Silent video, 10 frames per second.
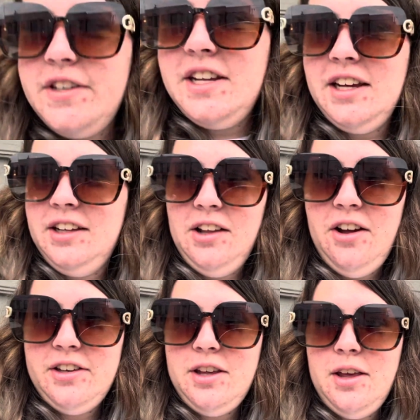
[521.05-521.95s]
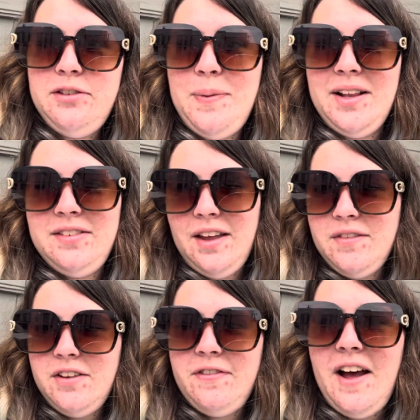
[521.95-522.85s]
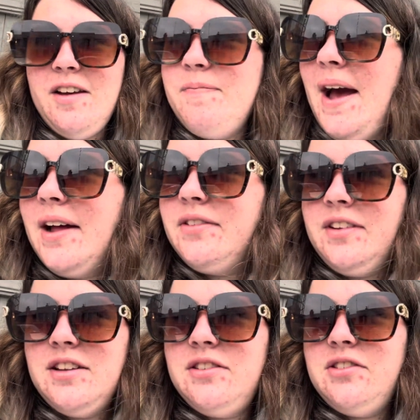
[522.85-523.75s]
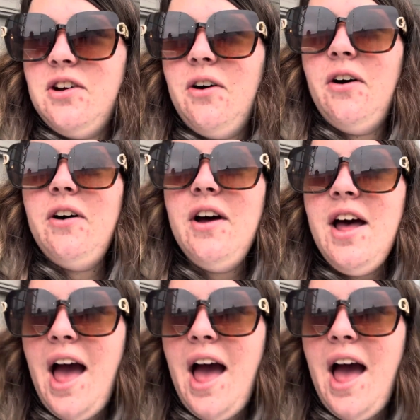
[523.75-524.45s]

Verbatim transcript: a deal on. You spend £75 in store